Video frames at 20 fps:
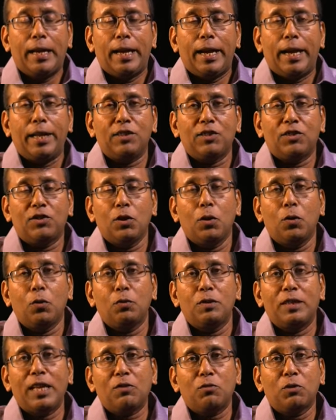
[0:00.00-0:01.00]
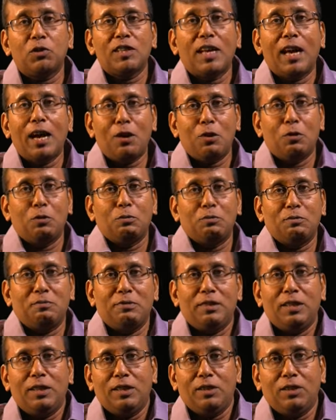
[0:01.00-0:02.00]
And so that was how
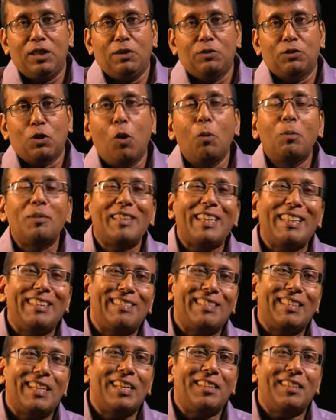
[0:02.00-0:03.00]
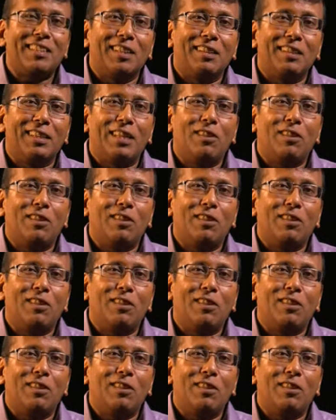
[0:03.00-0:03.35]
it was almost incidental.